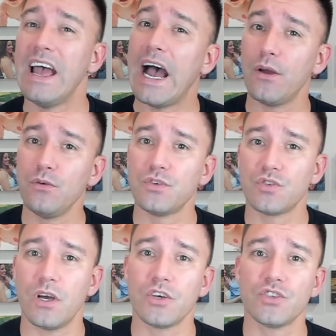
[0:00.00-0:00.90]
How you
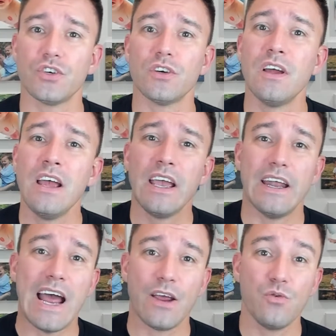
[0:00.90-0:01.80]
structure
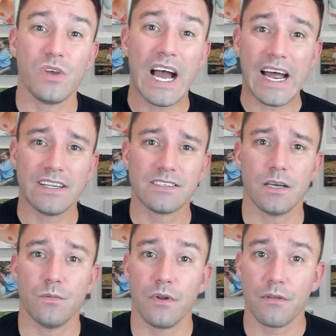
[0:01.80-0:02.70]
and how you guide
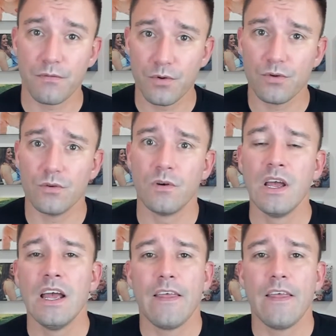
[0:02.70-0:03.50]
someone through